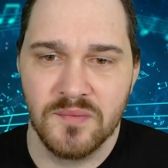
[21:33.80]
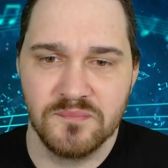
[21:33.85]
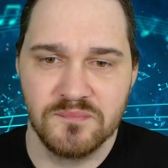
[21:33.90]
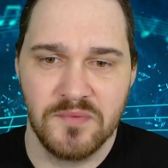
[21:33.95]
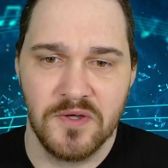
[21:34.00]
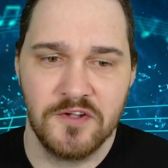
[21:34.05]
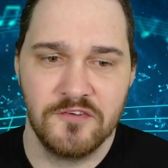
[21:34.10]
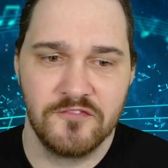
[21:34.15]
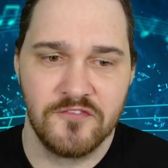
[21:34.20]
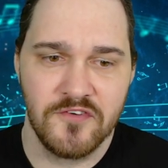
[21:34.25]

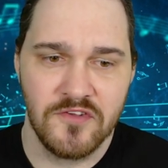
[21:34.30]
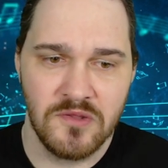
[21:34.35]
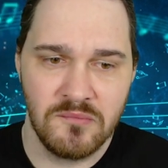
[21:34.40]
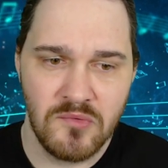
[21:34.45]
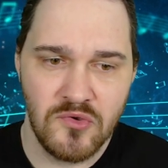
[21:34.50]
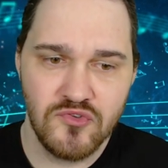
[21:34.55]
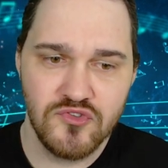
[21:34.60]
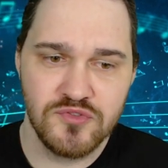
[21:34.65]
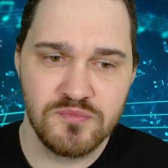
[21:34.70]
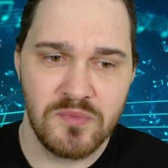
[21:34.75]
But for the
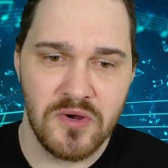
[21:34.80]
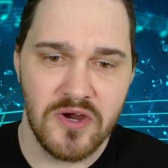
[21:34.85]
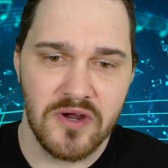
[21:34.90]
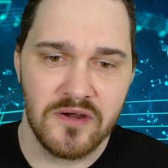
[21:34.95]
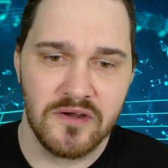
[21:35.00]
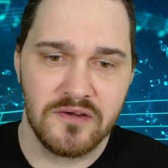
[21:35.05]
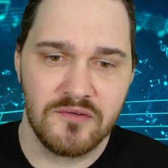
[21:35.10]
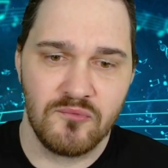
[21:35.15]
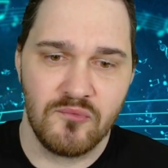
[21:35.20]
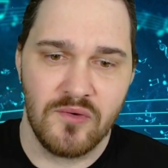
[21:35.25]
most
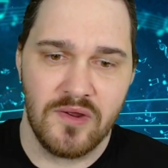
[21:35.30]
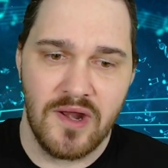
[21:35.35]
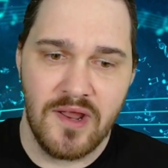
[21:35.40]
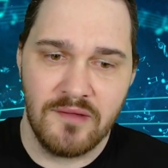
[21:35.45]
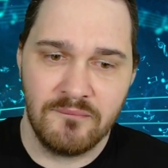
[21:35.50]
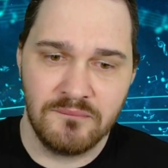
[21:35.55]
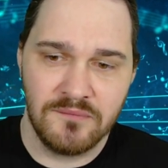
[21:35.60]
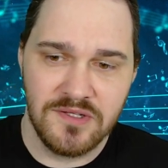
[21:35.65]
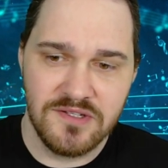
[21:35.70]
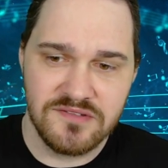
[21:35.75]
part, when
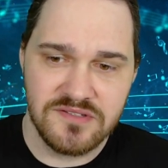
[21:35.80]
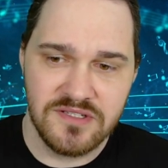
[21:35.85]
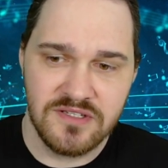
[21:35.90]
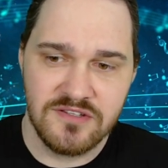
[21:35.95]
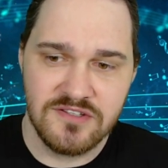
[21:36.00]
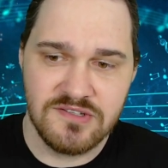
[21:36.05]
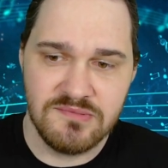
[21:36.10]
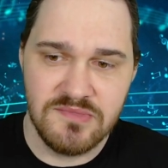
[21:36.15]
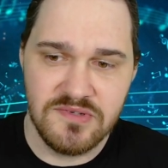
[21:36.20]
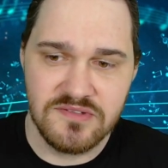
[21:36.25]
I'm
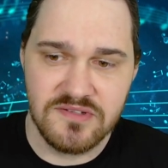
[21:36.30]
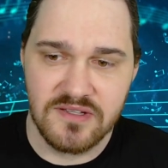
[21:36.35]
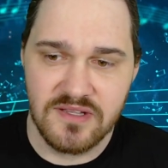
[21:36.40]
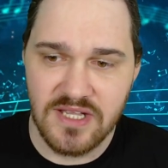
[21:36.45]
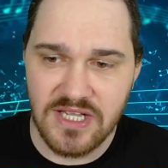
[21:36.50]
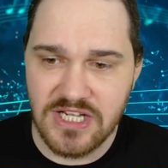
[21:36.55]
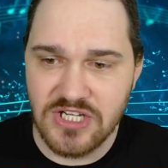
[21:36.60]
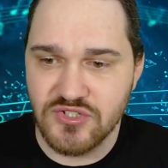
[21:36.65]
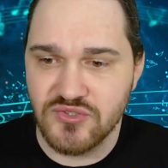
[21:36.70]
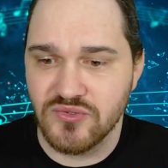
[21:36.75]
listening to music
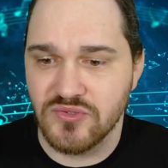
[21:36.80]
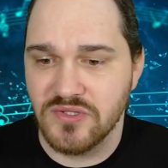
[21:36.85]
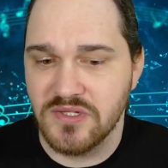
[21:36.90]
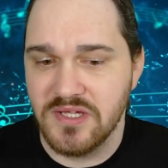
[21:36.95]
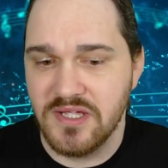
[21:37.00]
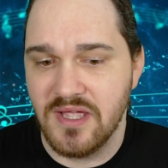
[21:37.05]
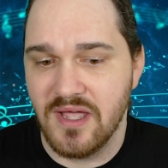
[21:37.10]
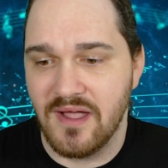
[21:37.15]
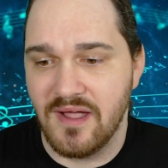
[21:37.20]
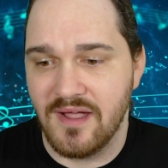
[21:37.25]

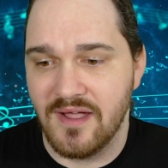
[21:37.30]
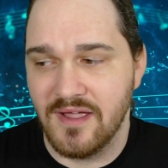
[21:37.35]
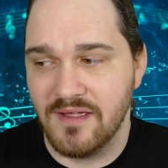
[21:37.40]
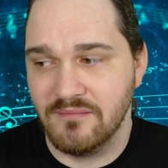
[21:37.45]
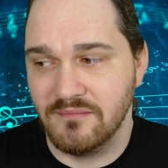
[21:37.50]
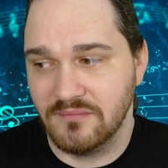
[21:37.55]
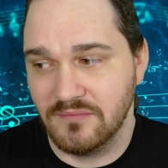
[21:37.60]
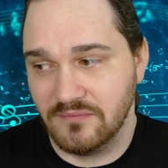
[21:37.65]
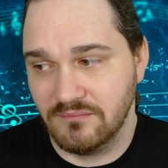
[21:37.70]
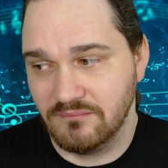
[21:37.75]
casually,
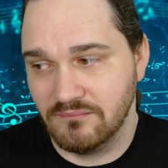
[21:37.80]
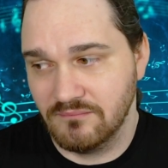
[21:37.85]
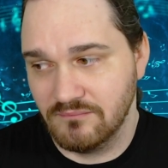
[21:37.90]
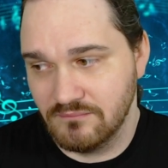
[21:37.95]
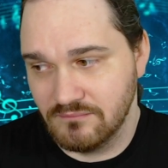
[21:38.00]
I'm